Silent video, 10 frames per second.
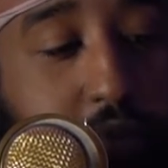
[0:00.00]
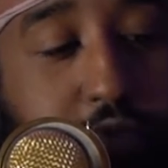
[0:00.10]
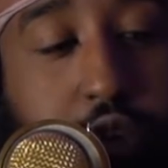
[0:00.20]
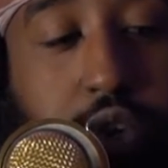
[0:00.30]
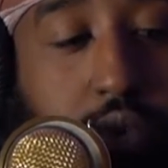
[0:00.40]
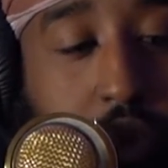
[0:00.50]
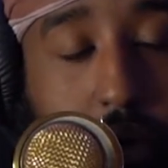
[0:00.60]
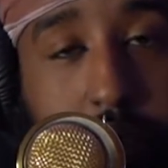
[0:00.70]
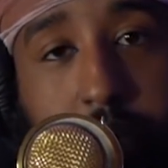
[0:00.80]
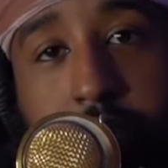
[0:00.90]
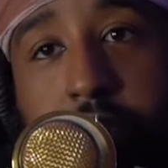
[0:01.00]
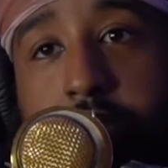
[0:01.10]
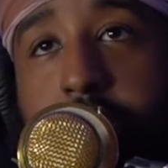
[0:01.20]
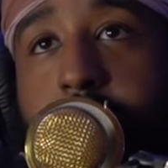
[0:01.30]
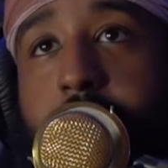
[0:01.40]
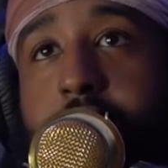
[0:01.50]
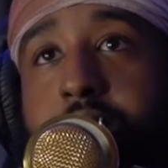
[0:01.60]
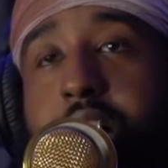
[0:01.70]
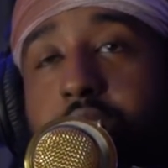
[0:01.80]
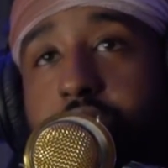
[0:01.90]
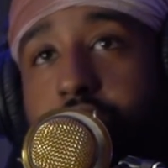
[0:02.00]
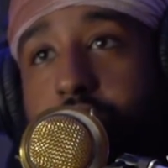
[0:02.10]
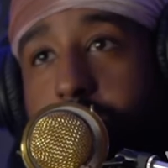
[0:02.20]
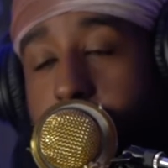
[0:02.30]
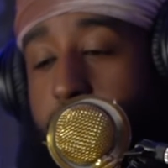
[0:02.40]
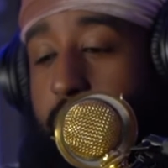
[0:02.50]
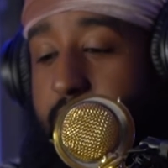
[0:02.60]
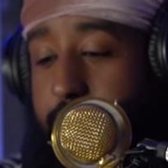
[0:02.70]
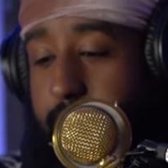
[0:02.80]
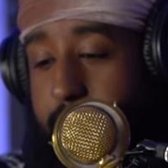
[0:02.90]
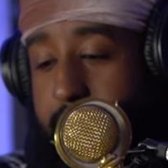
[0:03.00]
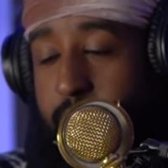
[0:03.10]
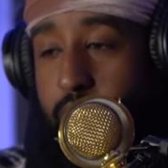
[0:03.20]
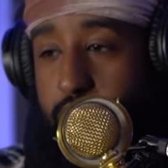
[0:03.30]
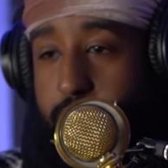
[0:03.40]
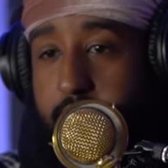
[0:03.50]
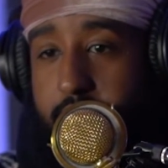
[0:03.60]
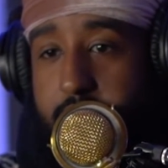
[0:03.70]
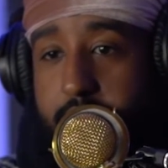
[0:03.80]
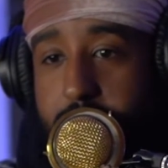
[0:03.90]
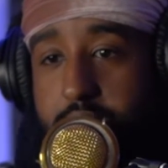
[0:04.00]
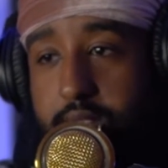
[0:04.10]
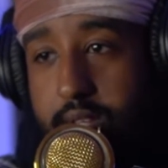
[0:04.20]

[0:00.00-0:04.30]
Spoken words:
For you, though, now you went from the Big Bros podcast.